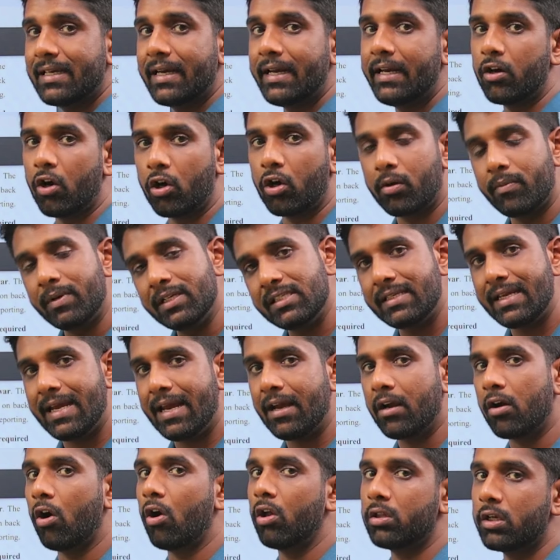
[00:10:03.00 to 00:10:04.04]
documents, take
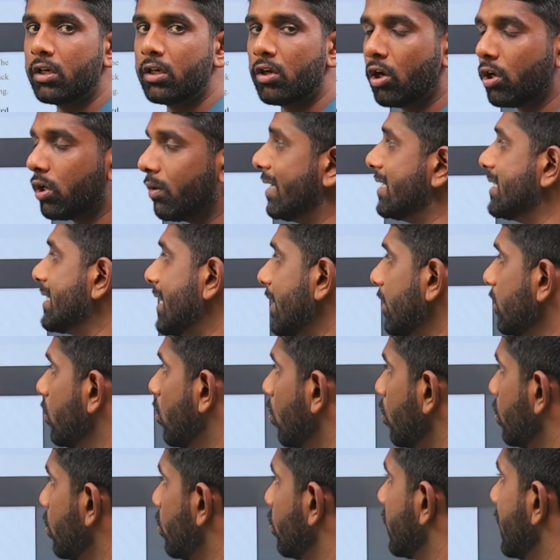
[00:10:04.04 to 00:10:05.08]
all the documents and go to
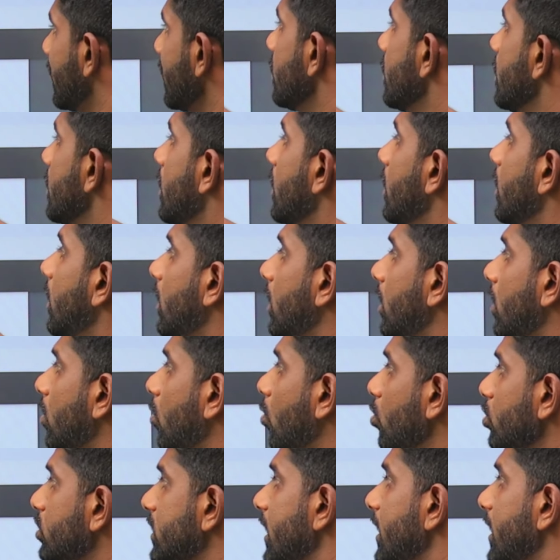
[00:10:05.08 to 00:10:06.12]
the
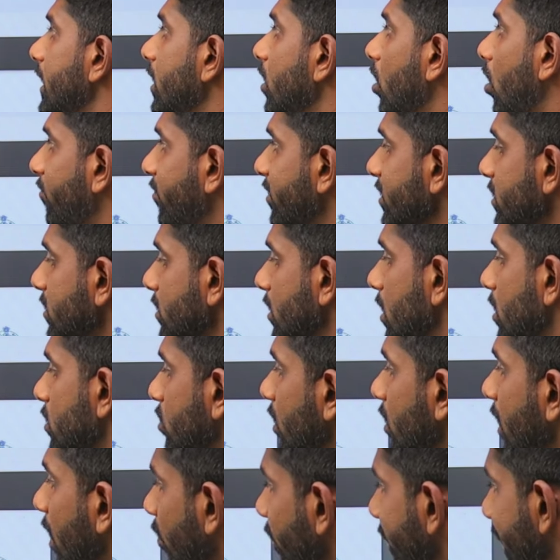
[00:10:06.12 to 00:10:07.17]
OJE office. So now
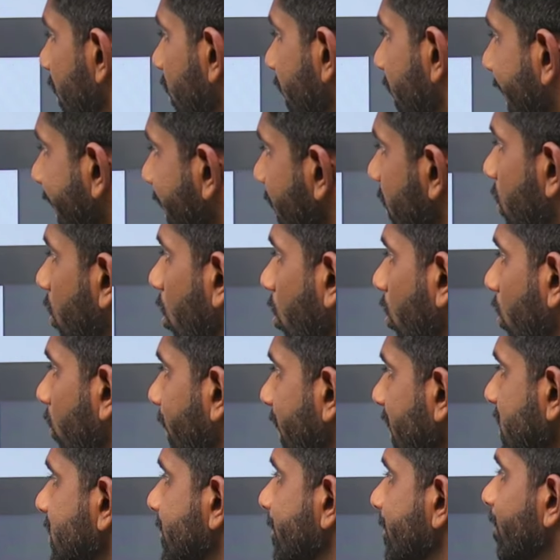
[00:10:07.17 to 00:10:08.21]
we look at the documents.
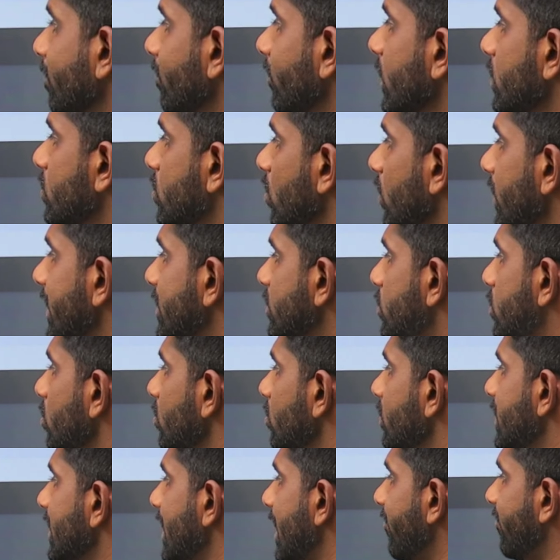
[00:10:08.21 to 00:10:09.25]
So institutes
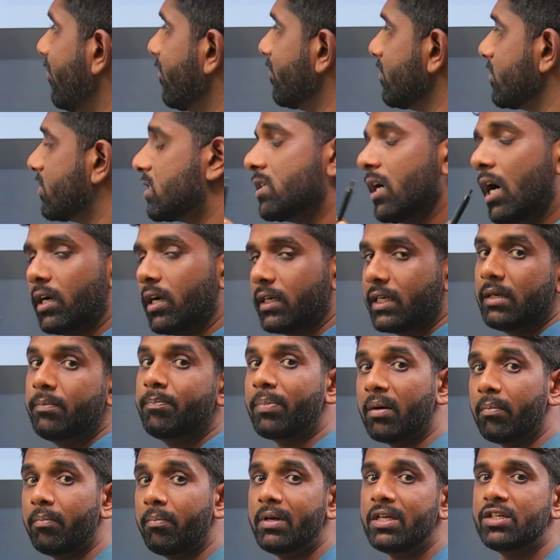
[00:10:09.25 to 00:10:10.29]
have started
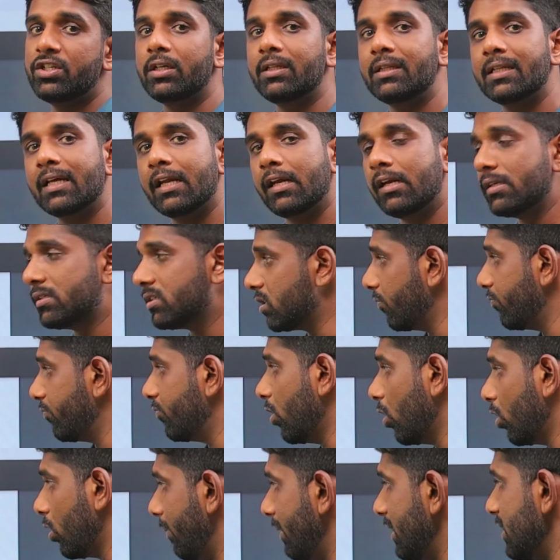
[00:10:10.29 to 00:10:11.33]
publishing the list of
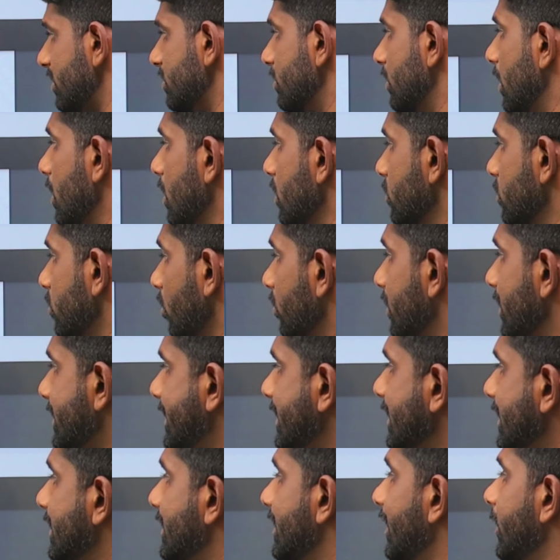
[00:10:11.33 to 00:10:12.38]
documents. So this is
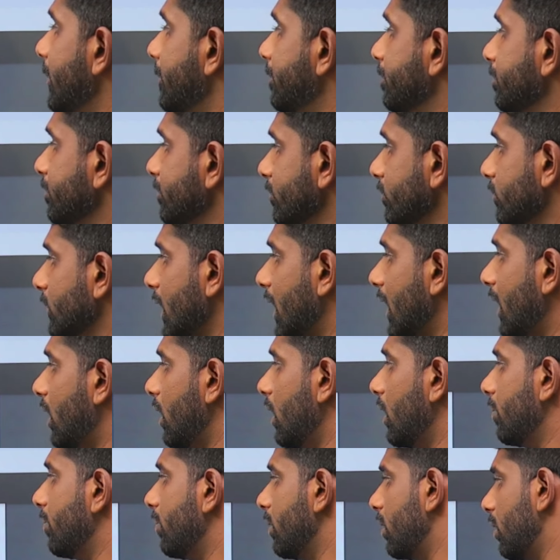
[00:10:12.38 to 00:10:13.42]
the
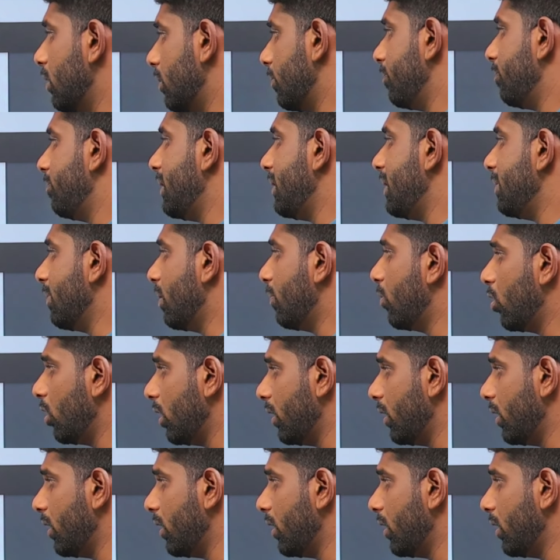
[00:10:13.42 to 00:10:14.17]
Bhima Boy